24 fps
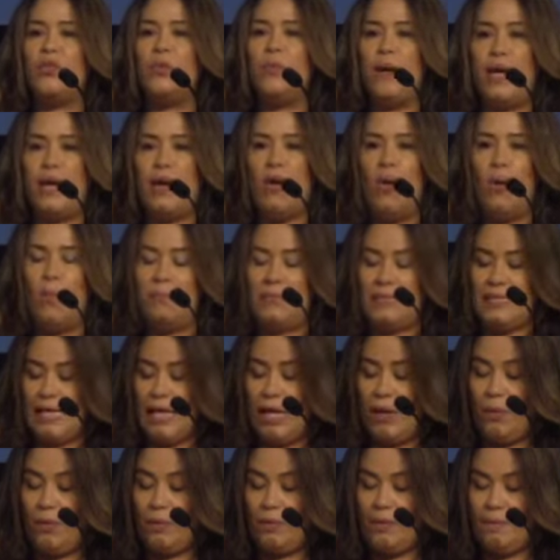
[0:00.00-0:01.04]
to my
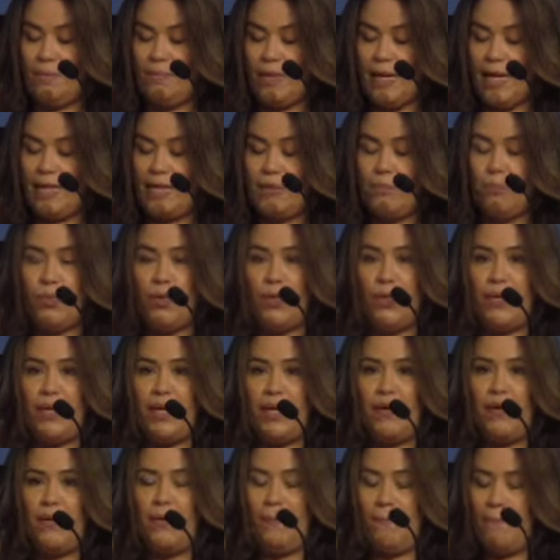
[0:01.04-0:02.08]
hometown back in Puerto
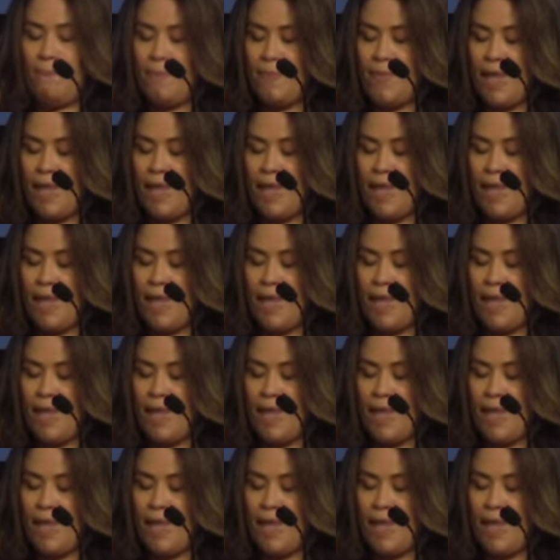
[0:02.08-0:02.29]
Rico,